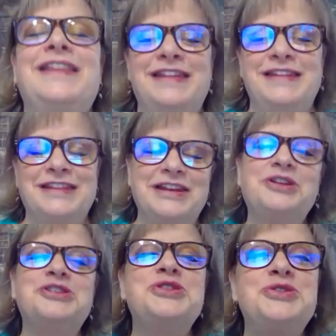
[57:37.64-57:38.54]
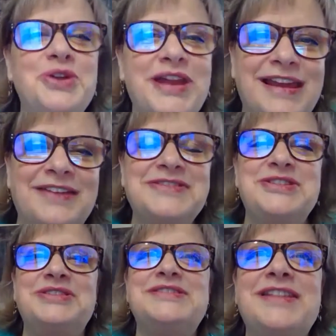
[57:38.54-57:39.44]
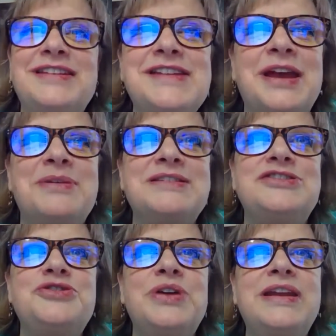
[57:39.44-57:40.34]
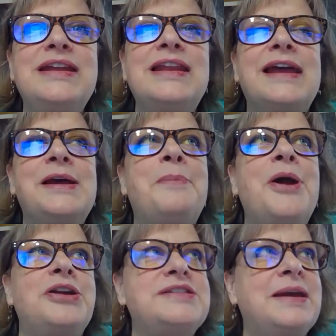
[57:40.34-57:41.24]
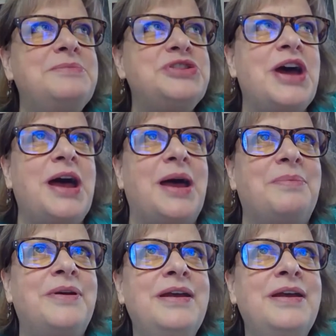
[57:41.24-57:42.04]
the little tool I give students all the time is treat it like a part-time job.